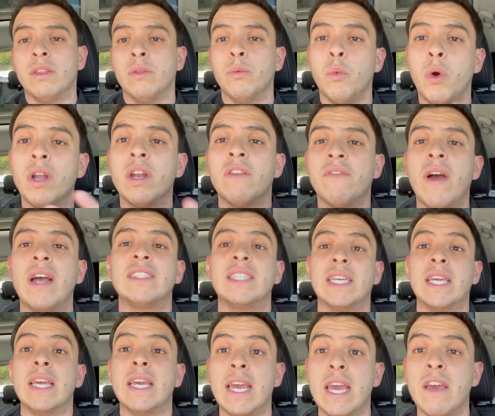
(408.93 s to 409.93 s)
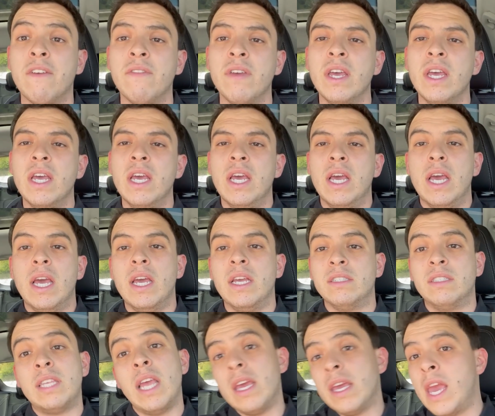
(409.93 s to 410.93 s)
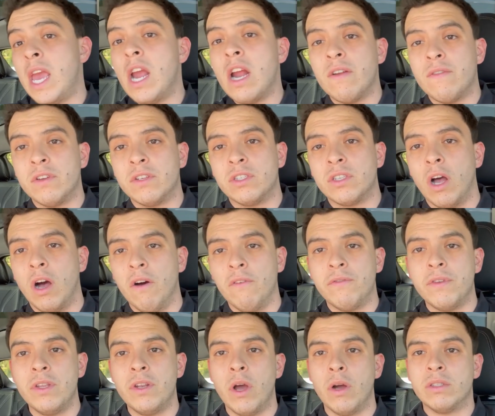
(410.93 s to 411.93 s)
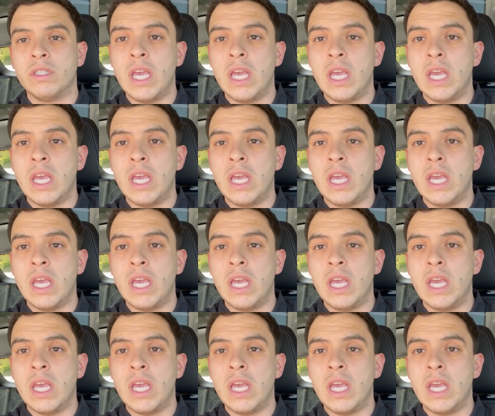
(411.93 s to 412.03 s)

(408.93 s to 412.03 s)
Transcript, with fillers: one advice I can give is take care of yourself. You know,